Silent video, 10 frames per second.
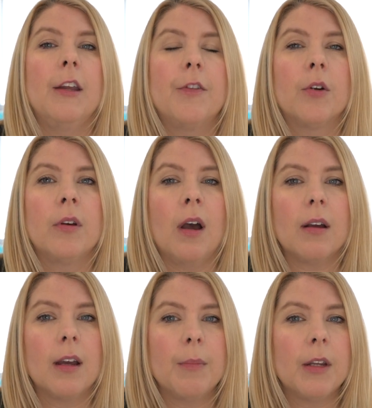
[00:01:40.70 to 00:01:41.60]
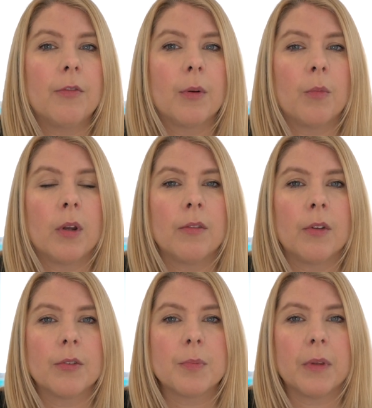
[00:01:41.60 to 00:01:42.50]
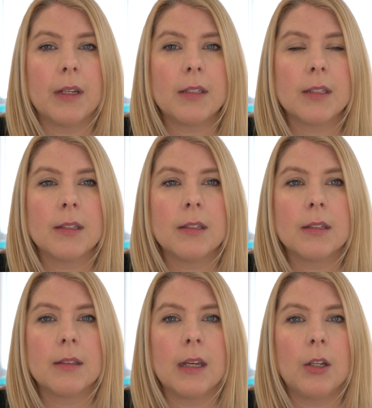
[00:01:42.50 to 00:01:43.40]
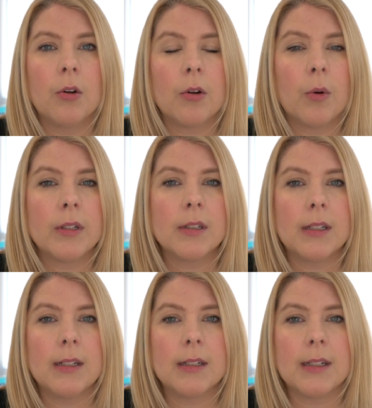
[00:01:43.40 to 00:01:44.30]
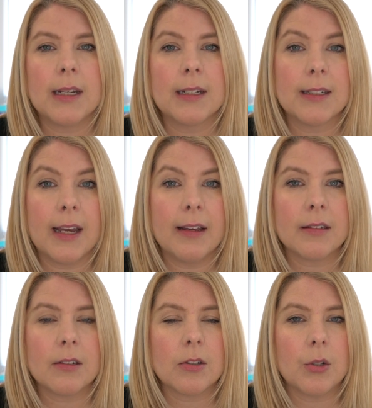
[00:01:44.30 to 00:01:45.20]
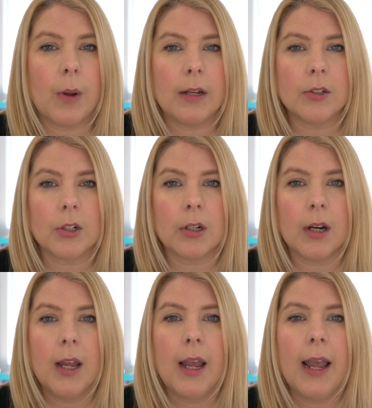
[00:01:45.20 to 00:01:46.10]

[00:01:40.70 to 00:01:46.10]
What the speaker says: If you're not coming from one of those places, then you're going to need to take a test to enter.